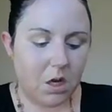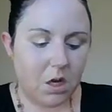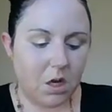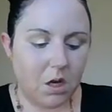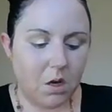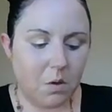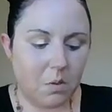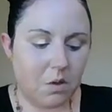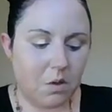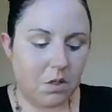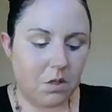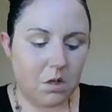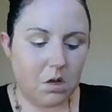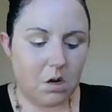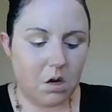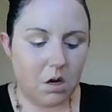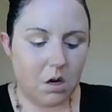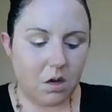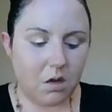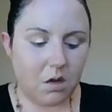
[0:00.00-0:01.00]
I went to
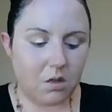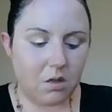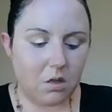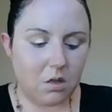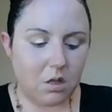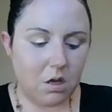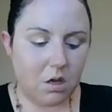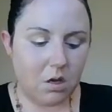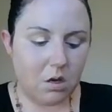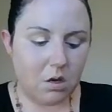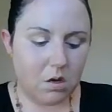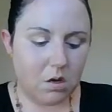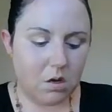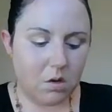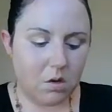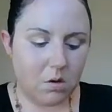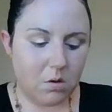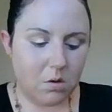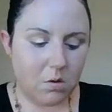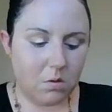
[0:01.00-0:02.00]

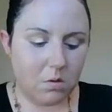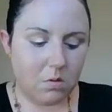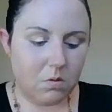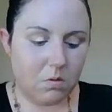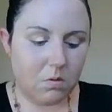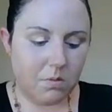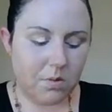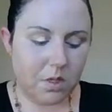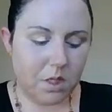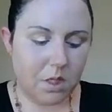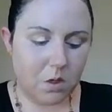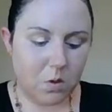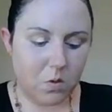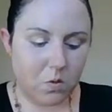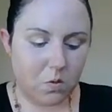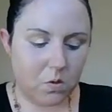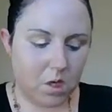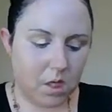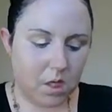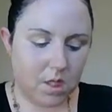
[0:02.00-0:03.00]
Costco. It's
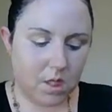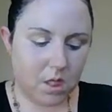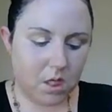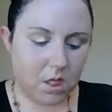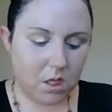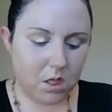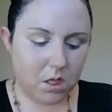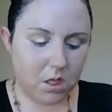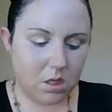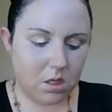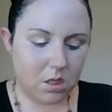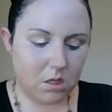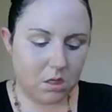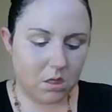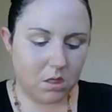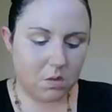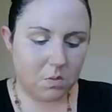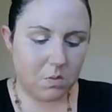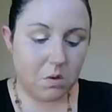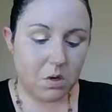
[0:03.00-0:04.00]
craziness.
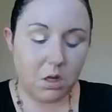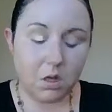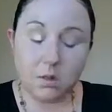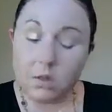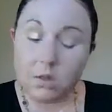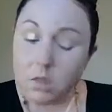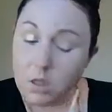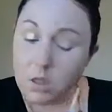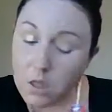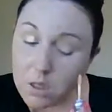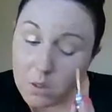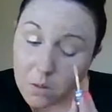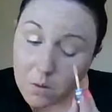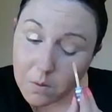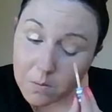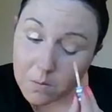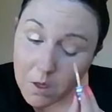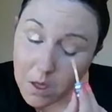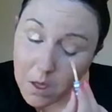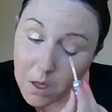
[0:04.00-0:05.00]
What else did I
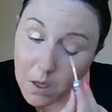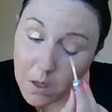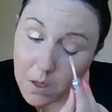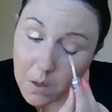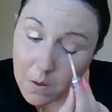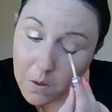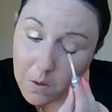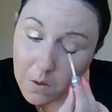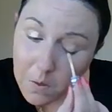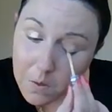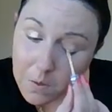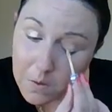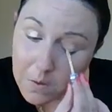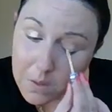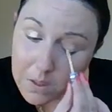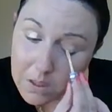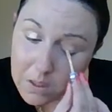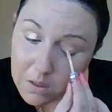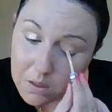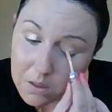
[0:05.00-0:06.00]
do? Oh,
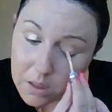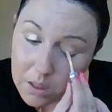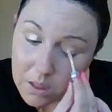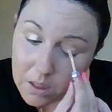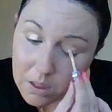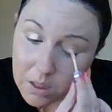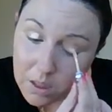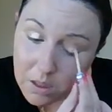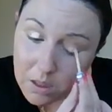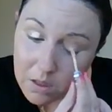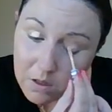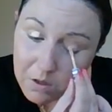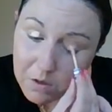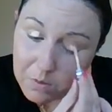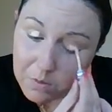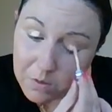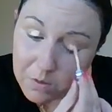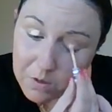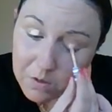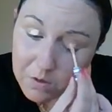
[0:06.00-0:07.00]
I saw the Lego
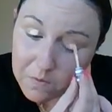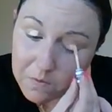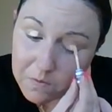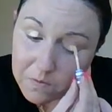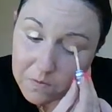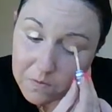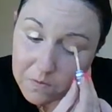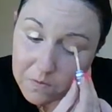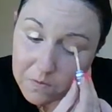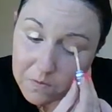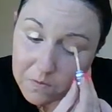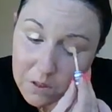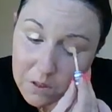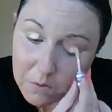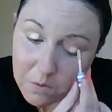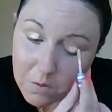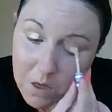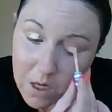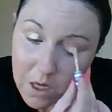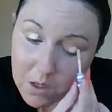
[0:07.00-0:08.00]
movie. That's
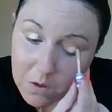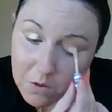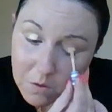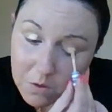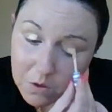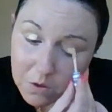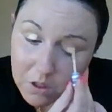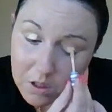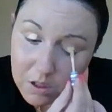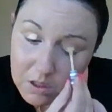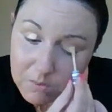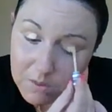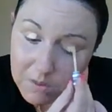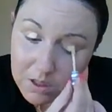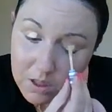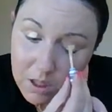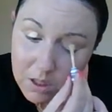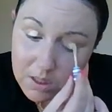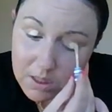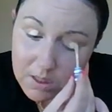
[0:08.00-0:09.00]
right, I told you guys
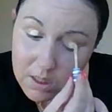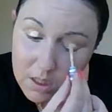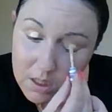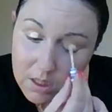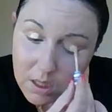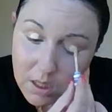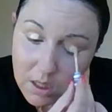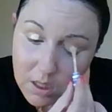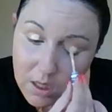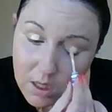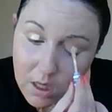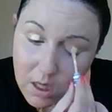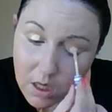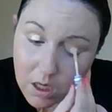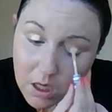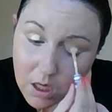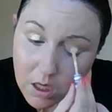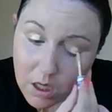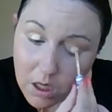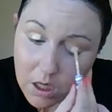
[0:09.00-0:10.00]
about that
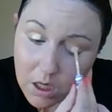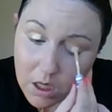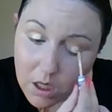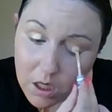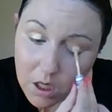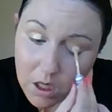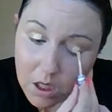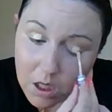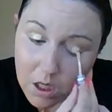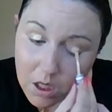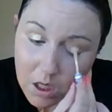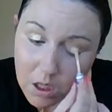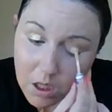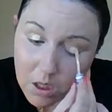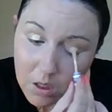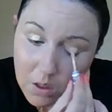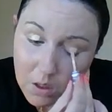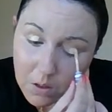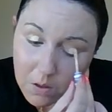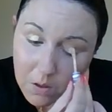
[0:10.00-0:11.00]

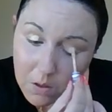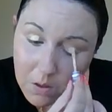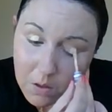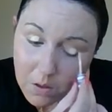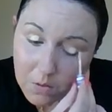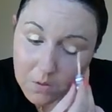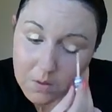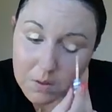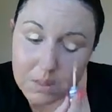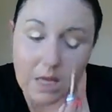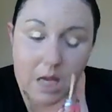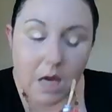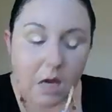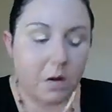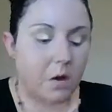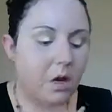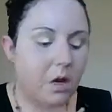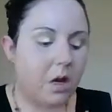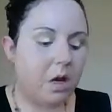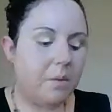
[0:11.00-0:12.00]
Sunday. Oh,
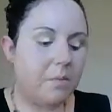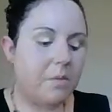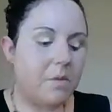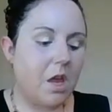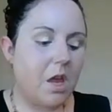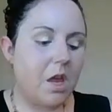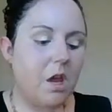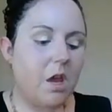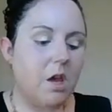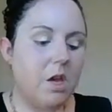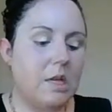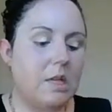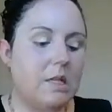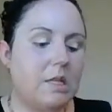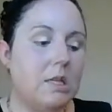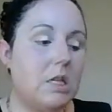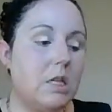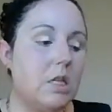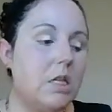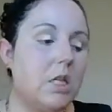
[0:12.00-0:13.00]
Saturday.
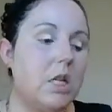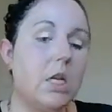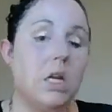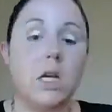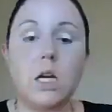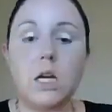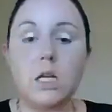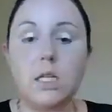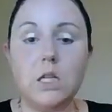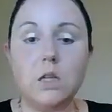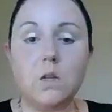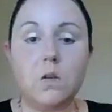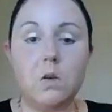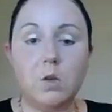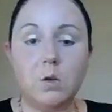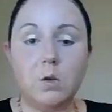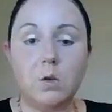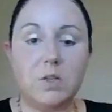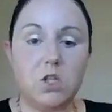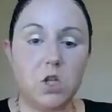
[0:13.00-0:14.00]
Sunday, I did a
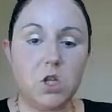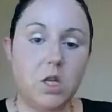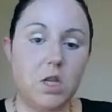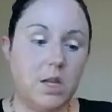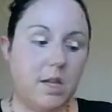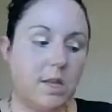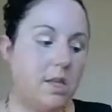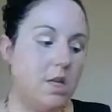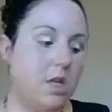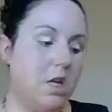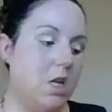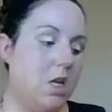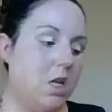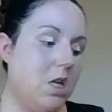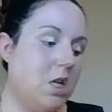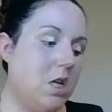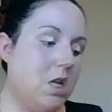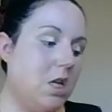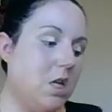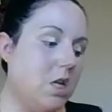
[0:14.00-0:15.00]
whole bunch of
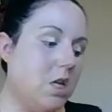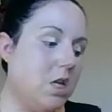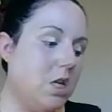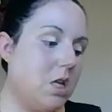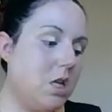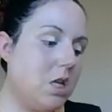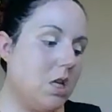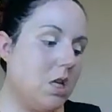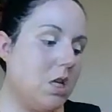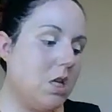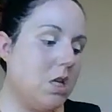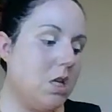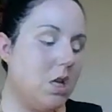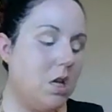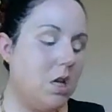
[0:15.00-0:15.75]
nothing.